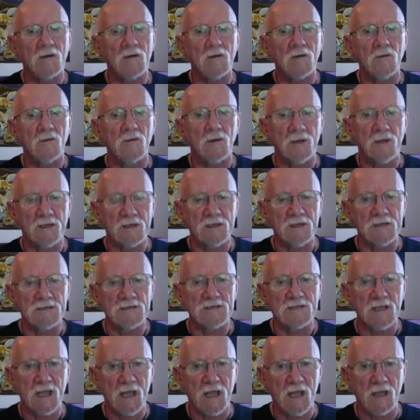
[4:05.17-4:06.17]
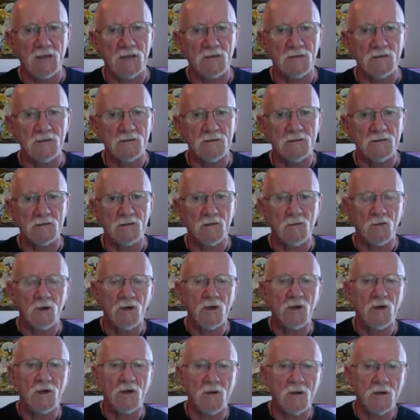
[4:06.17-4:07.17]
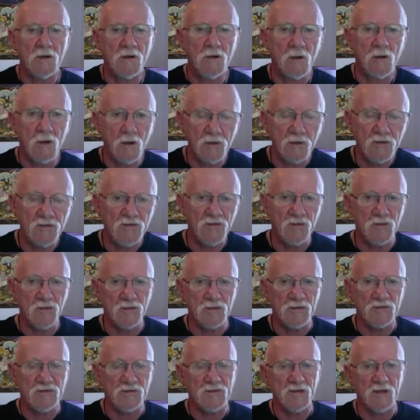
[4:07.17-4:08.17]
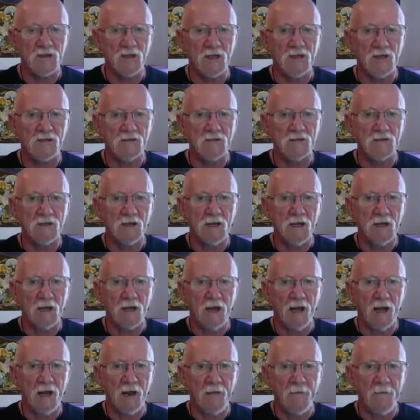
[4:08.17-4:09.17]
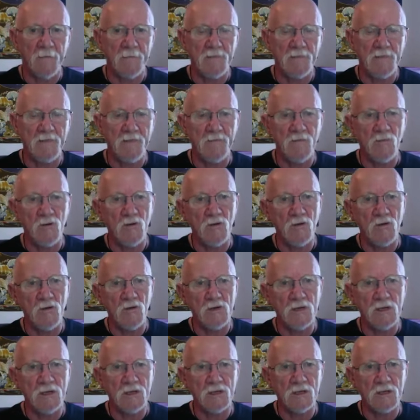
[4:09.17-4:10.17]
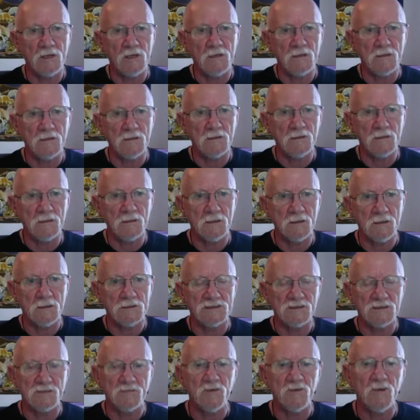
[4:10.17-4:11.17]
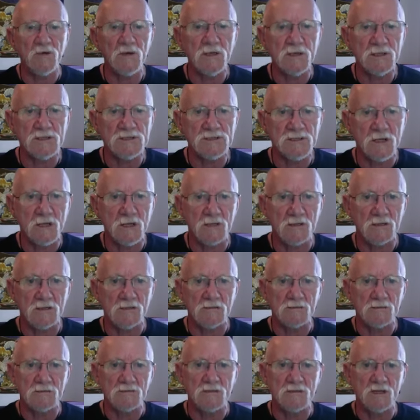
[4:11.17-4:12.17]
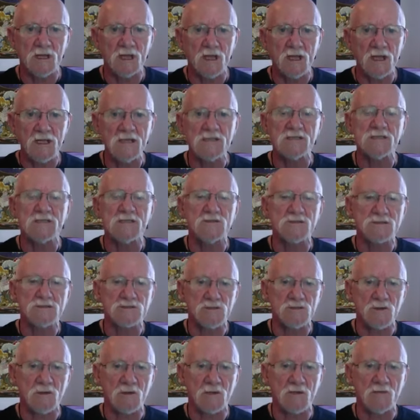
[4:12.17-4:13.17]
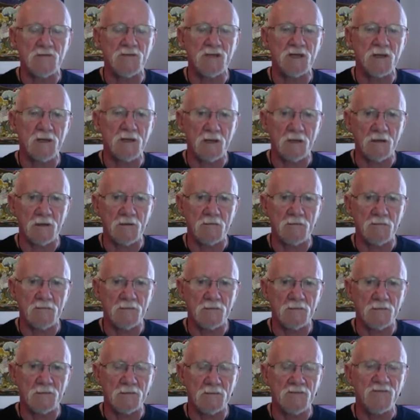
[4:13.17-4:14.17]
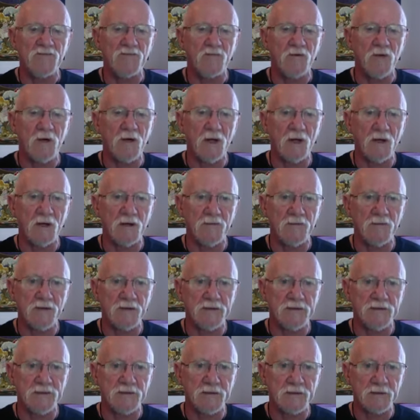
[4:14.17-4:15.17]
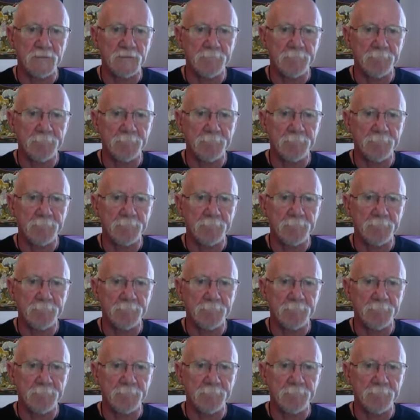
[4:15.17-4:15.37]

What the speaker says: We're in this together. We're going to go through this together. The more we can support each other, the easier it's going to become for all of us.